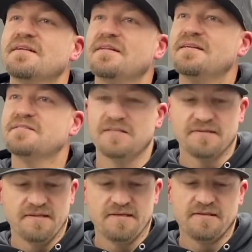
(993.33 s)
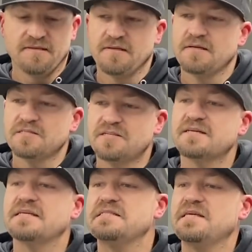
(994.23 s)
That's the other thing.
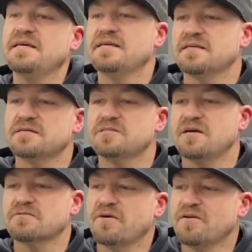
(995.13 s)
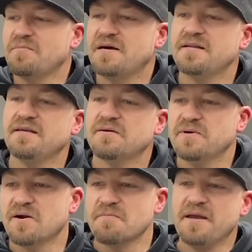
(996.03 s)
Stock intake, stock throttle body.
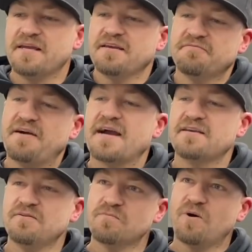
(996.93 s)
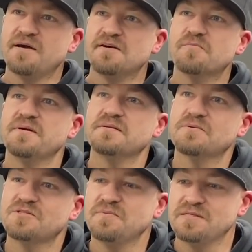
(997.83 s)
We are making vacuum wide open,
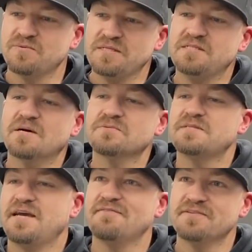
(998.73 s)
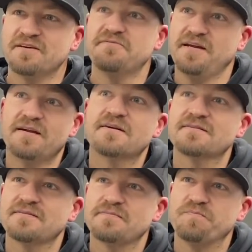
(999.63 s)
which means we don't have enough air.
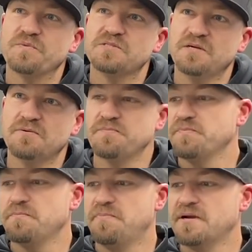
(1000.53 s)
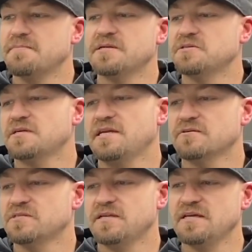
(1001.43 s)
So barometric here
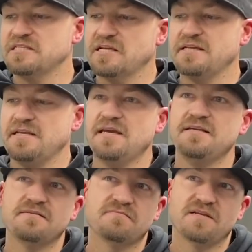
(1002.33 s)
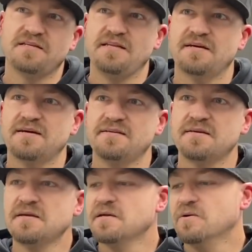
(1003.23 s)
today is 98, 99.
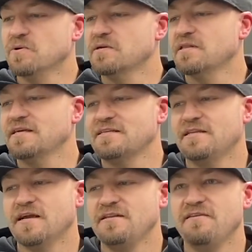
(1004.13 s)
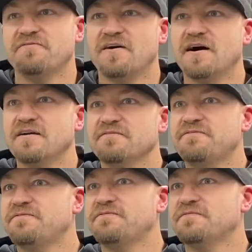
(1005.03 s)
We're at like 95,
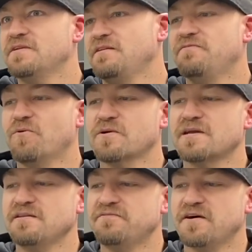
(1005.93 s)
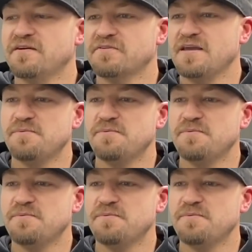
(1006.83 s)
94, 95 kPa.